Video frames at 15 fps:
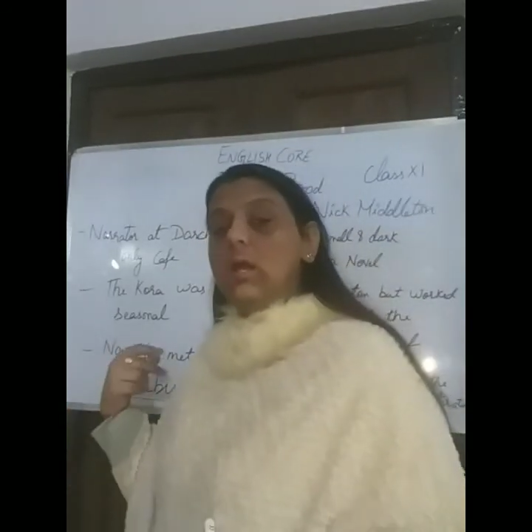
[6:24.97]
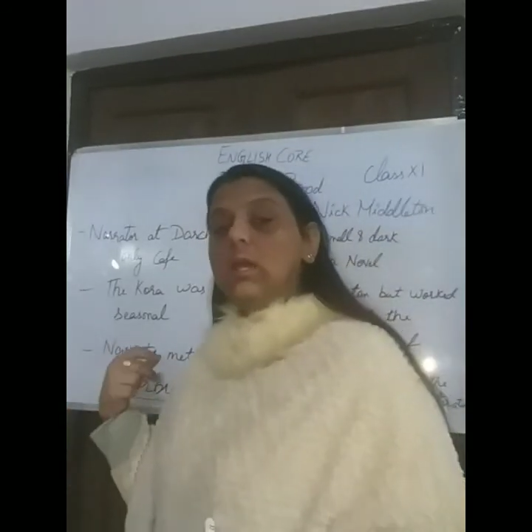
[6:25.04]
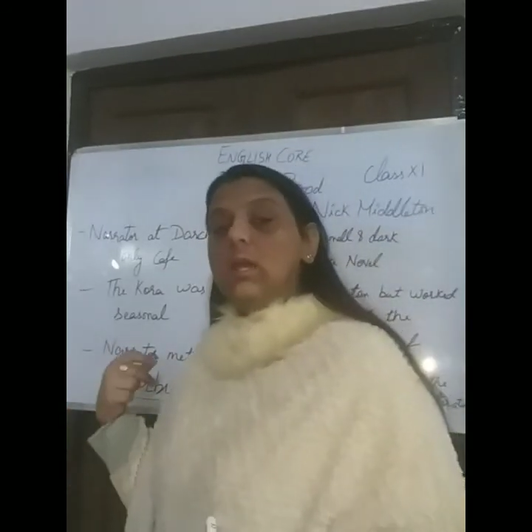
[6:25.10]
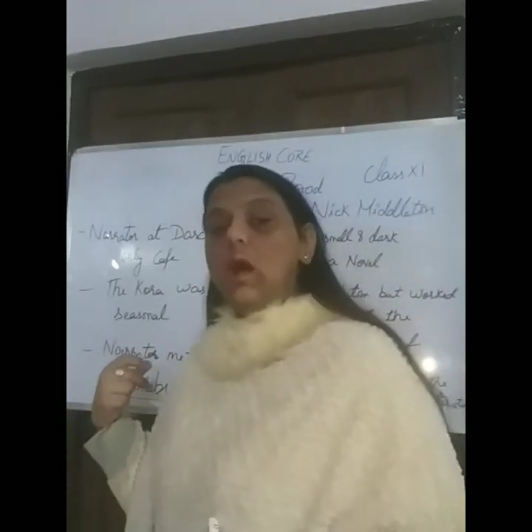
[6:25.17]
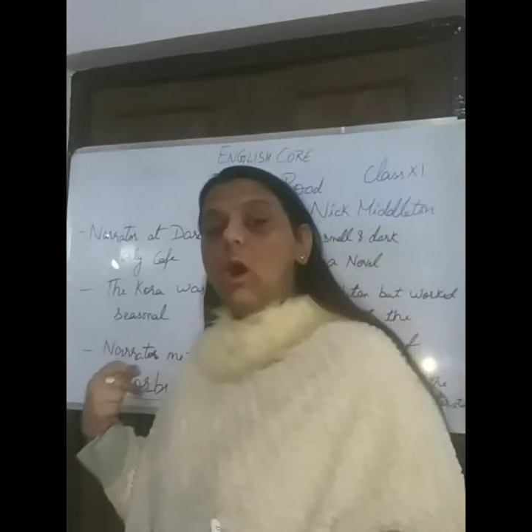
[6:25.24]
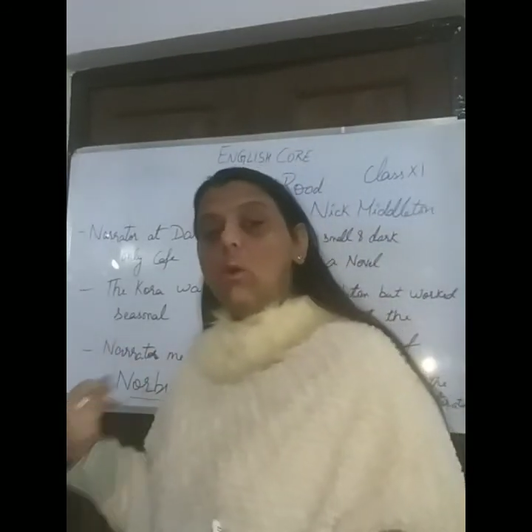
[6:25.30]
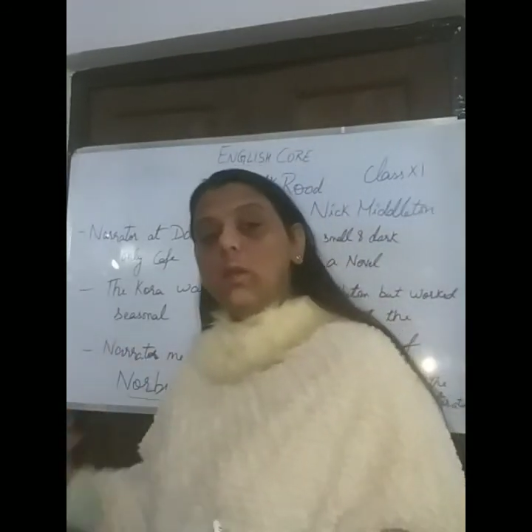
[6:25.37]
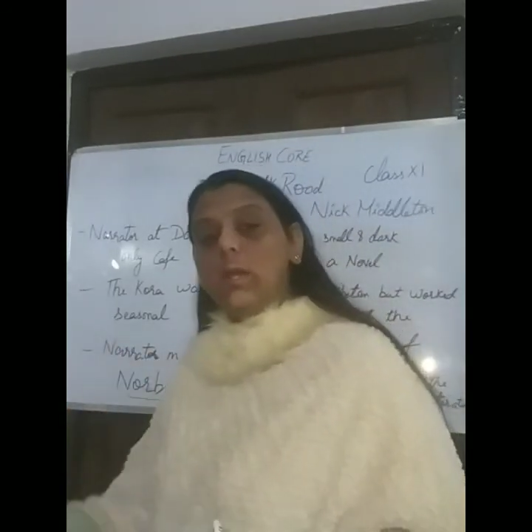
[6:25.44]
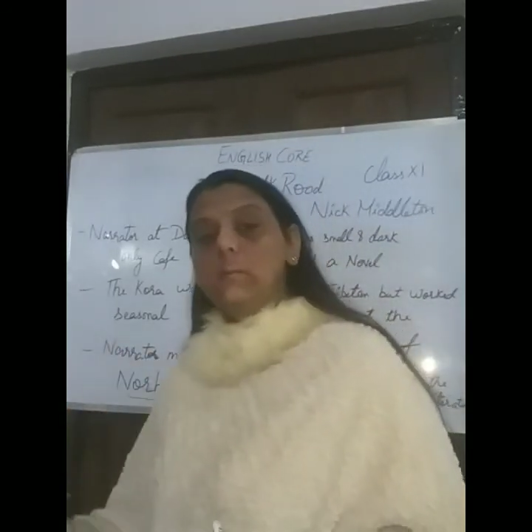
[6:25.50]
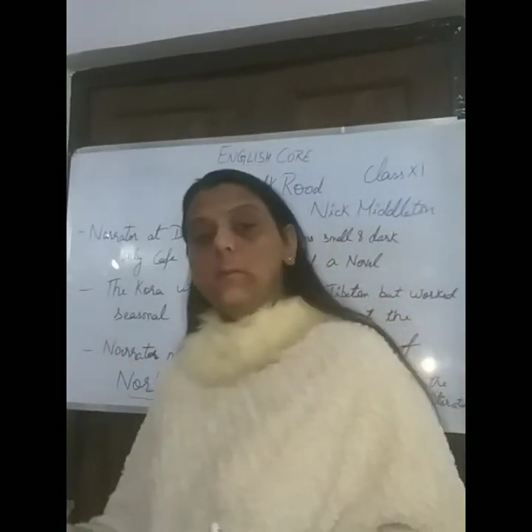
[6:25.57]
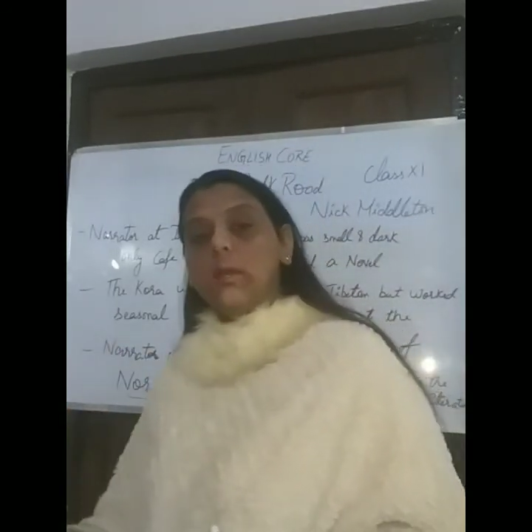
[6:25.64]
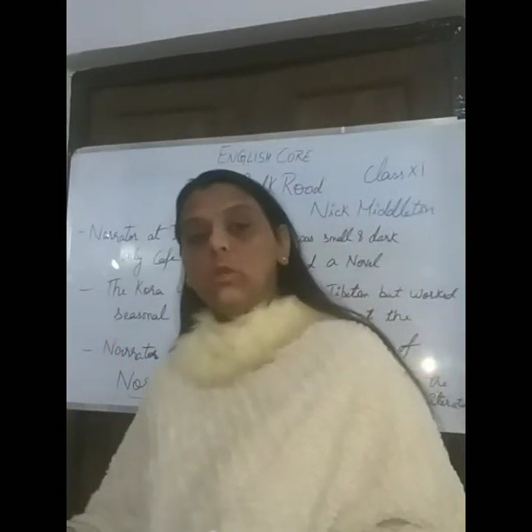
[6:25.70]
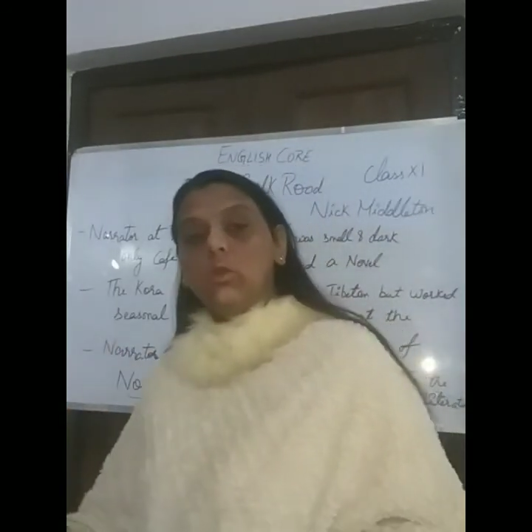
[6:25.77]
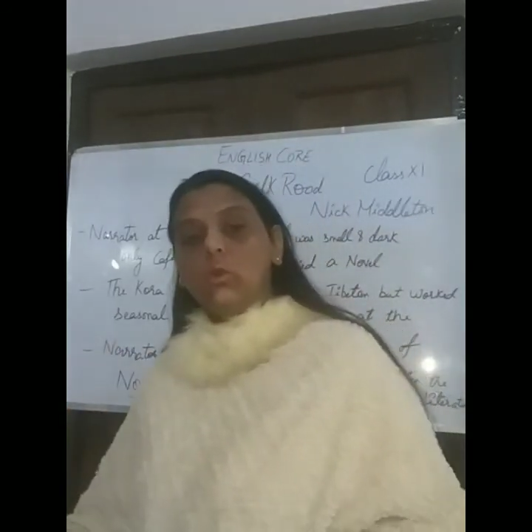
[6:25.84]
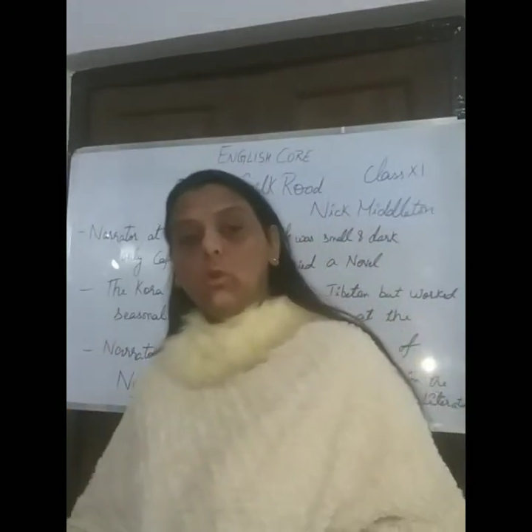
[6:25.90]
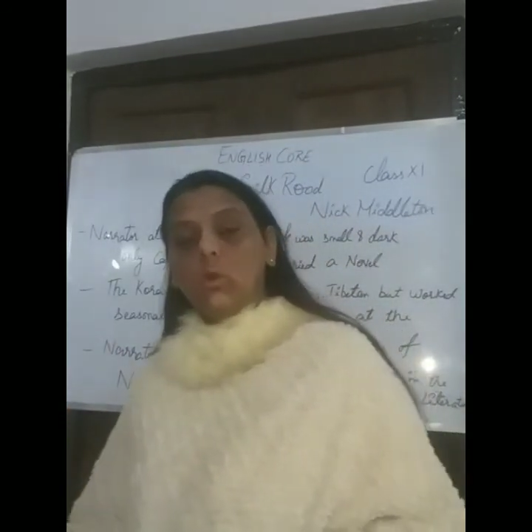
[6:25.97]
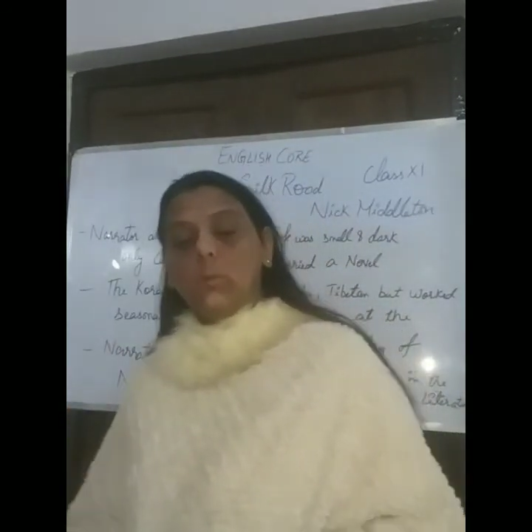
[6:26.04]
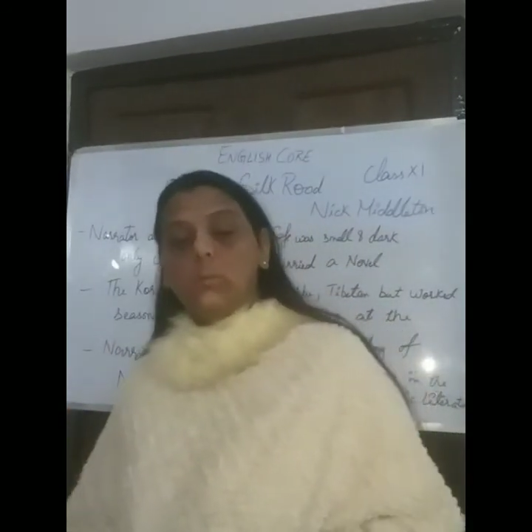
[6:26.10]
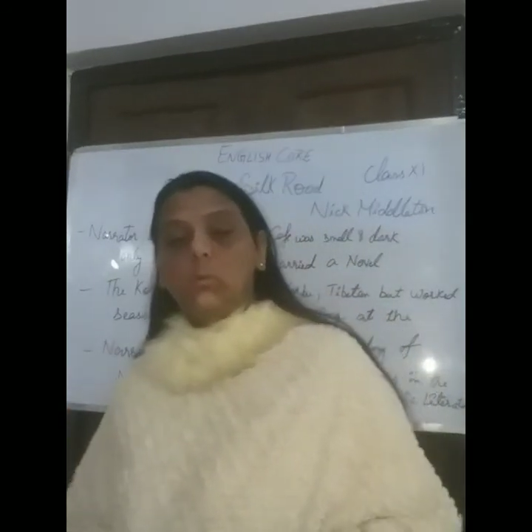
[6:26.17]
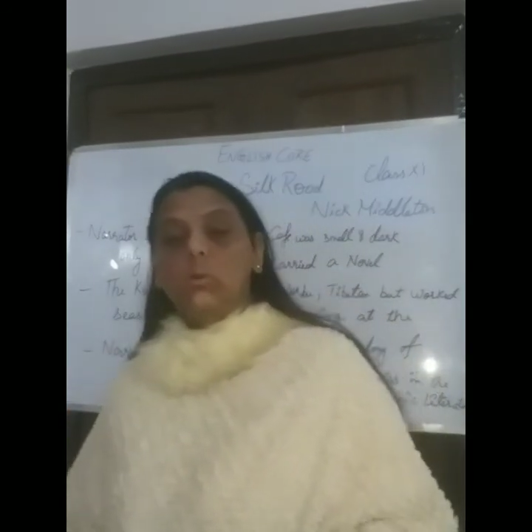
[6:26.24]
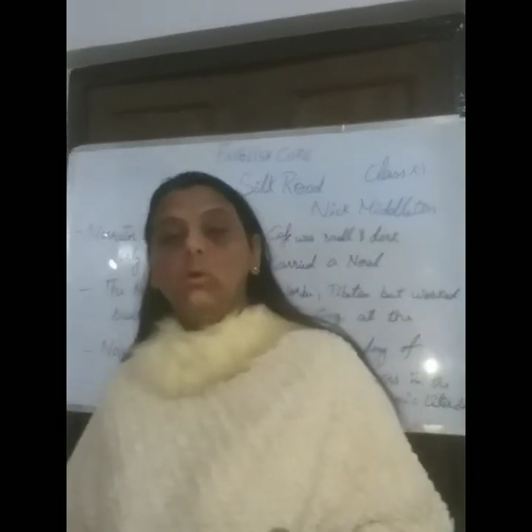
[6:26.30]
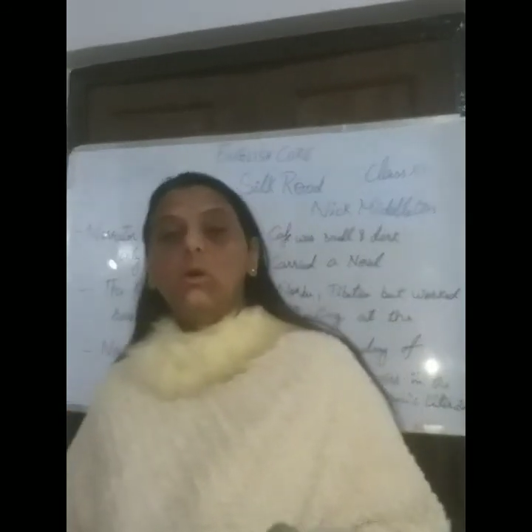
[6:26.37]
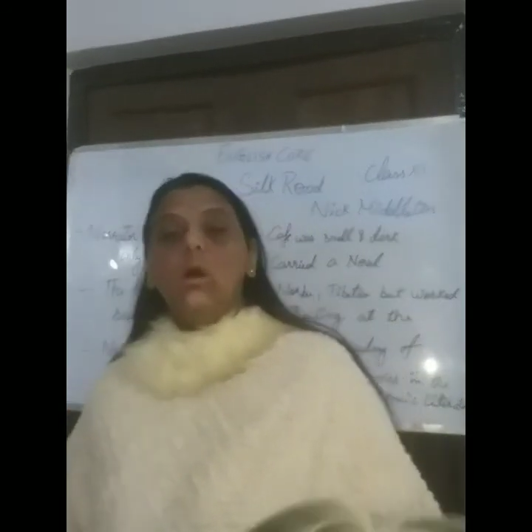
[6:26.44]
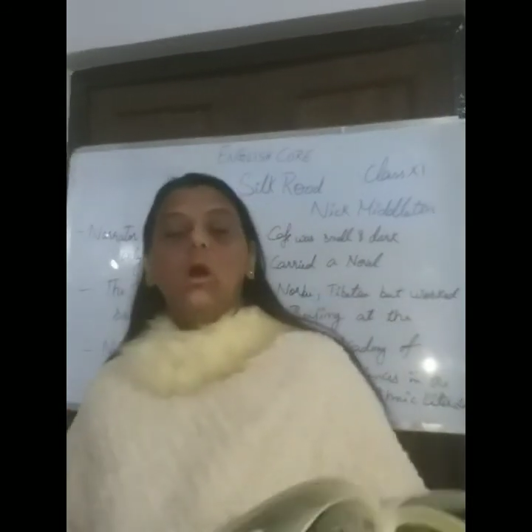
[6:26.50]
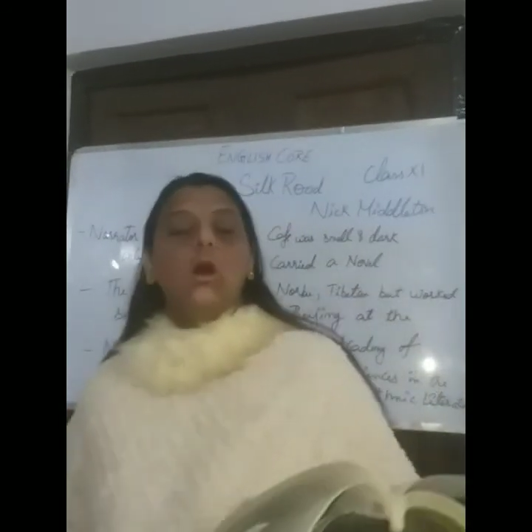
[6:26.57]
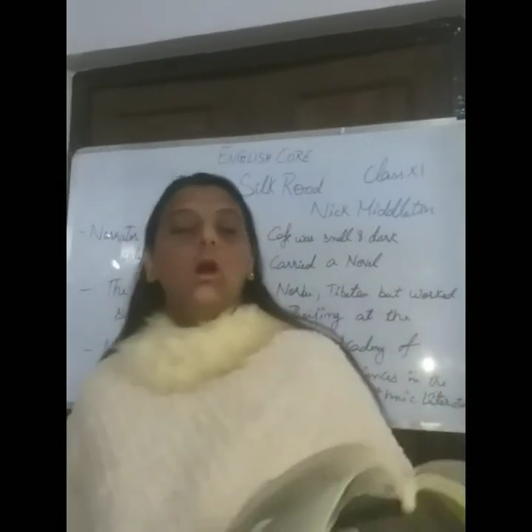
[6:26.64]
how he met Norbu,